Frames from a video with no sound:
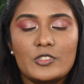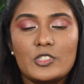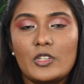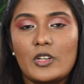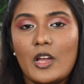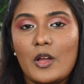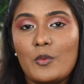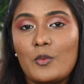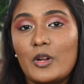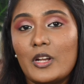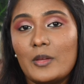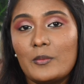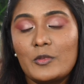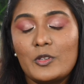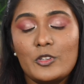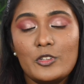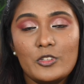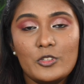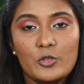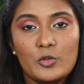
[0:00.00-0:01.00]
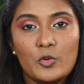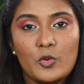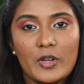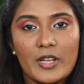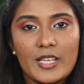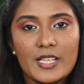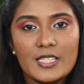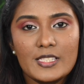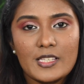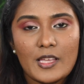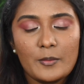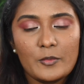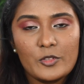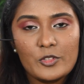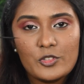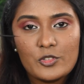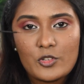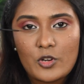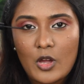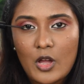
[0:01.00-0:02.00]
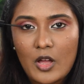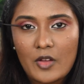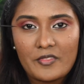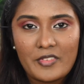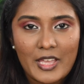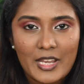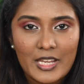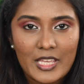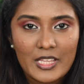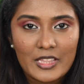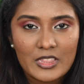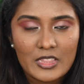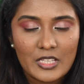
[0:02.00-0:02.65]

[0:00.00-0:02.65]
So now what I'm going to do is I'm going to draw a very